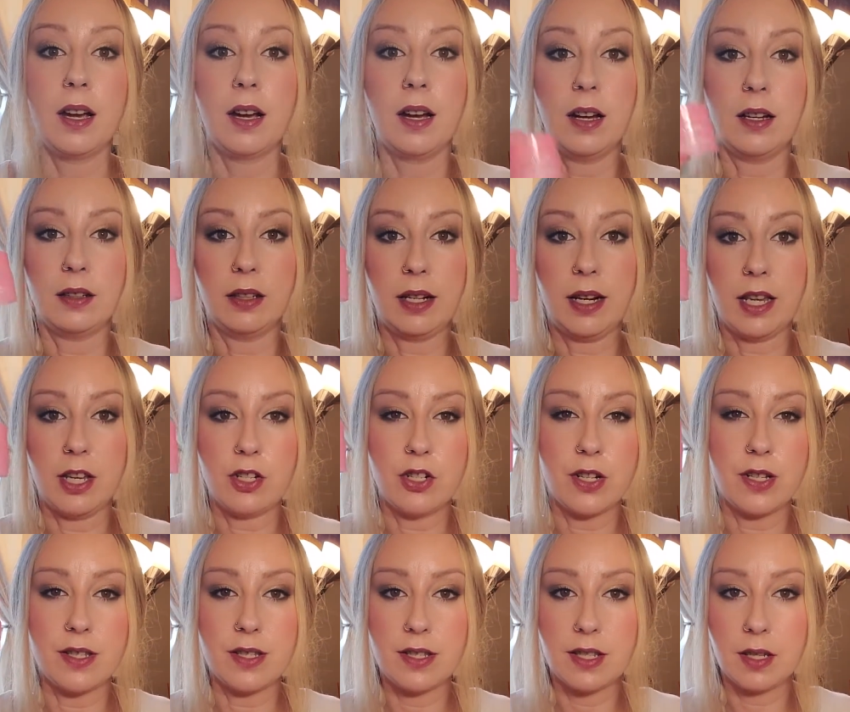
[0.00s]
Laneige
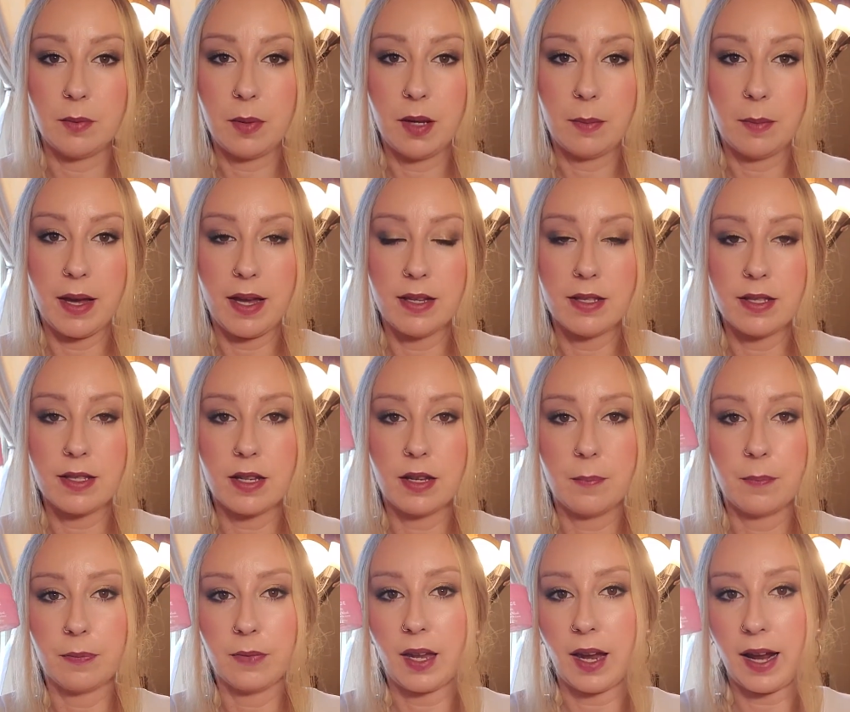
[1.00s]
sleeping mask.
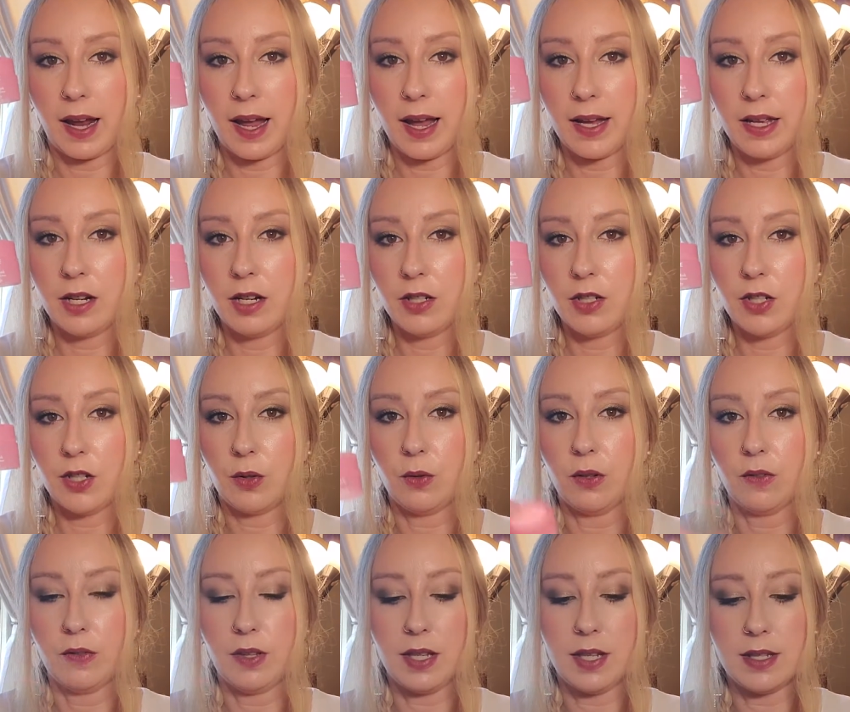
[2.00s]
I had 2
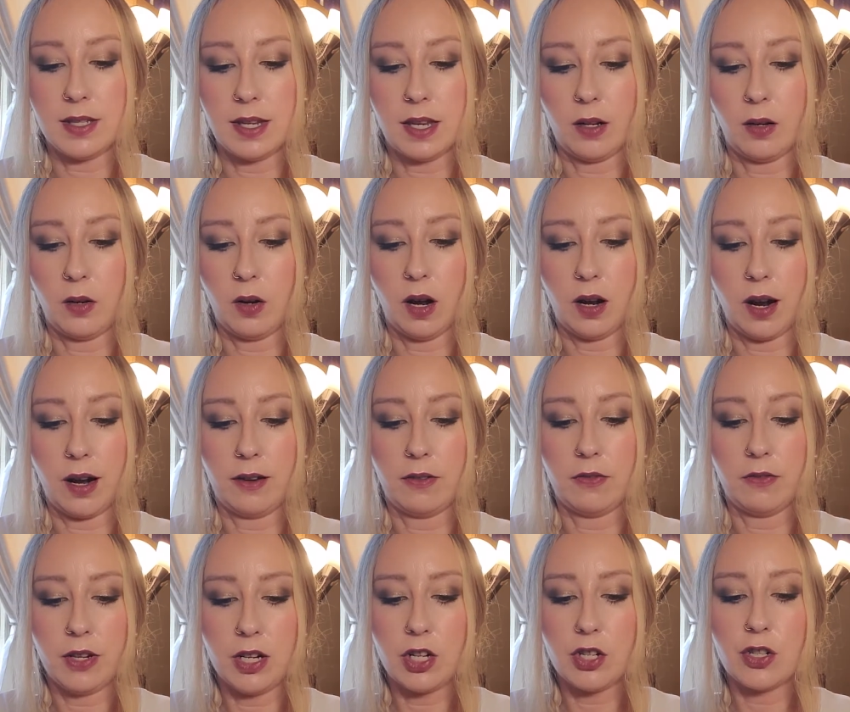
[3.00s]
of these and I
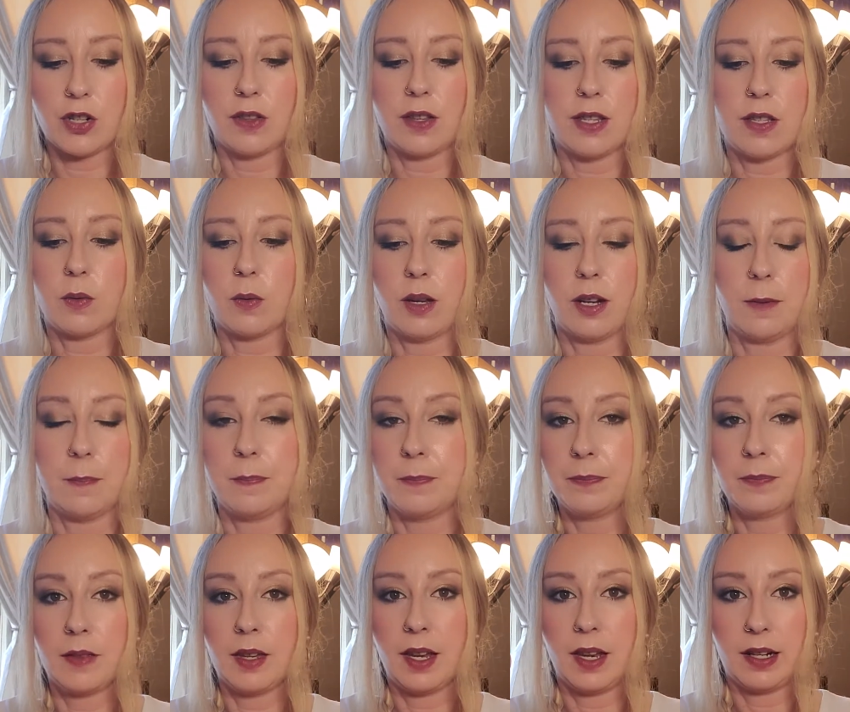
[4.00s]
finished this one
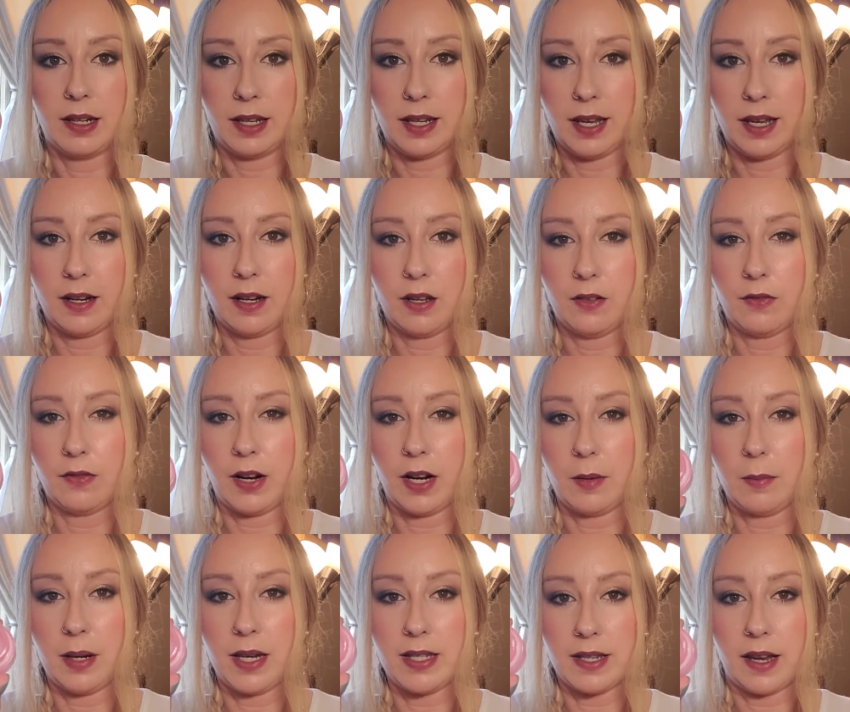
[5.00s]
and I cannot find
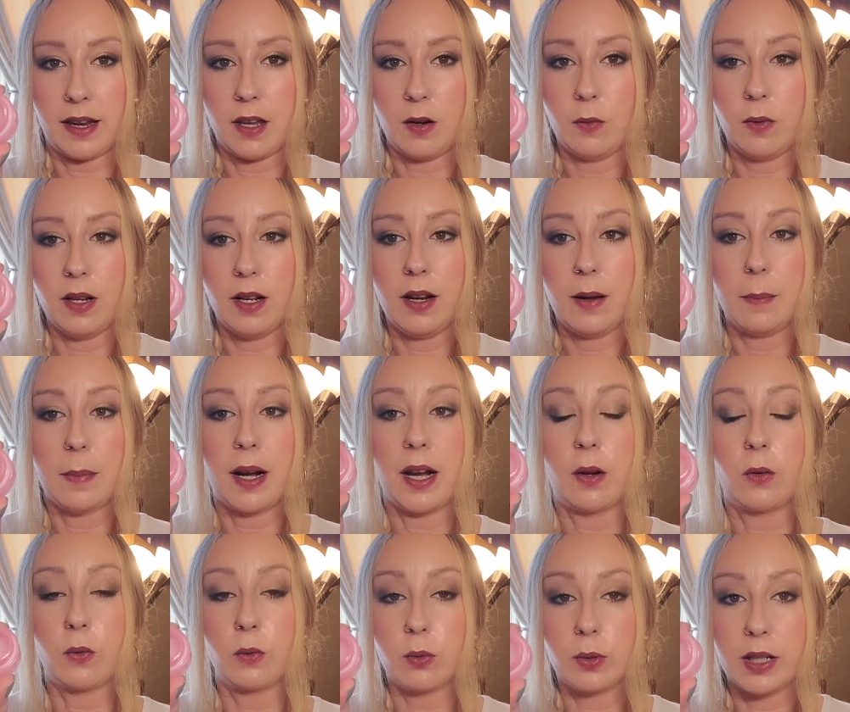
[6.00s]
my second one, but I
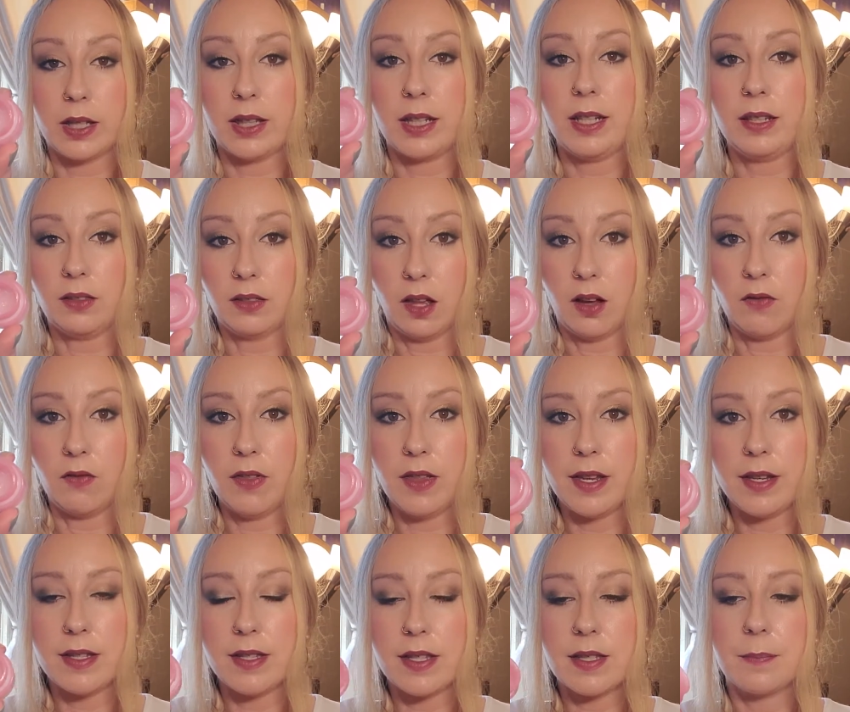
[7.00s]
really love
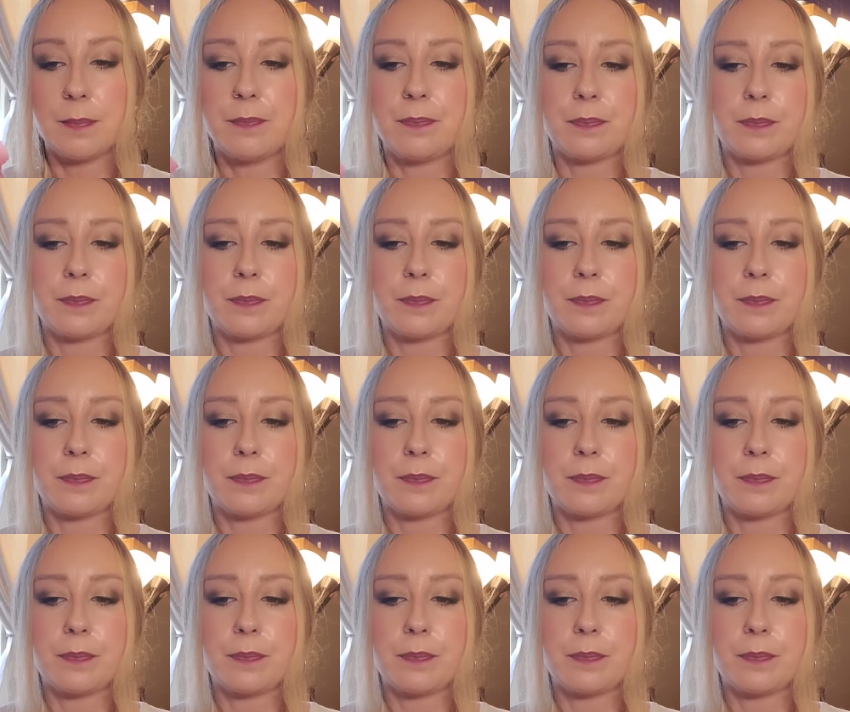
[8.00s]
this.